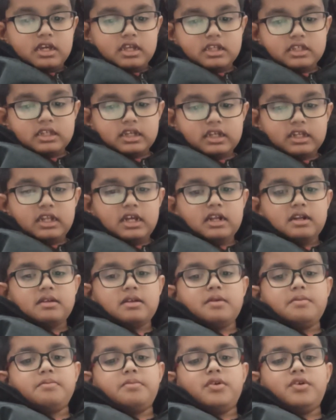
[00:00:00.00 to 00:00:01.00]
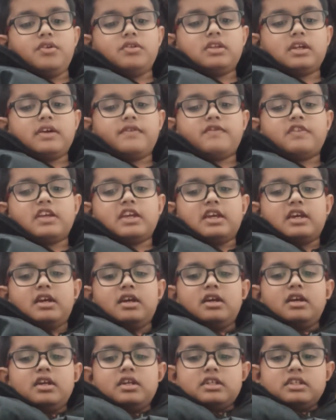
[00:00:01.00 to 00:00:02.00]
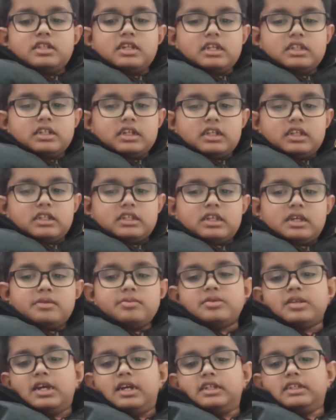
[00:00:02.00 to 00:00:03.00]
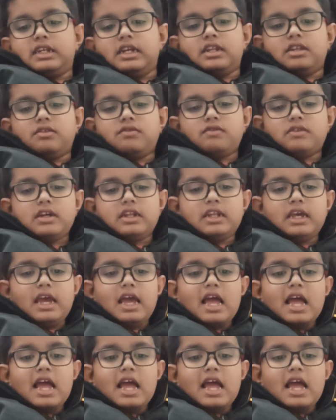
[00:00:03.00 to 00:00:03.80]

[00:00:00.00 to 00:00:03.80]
Second diagram, both of the sets are the same size and you can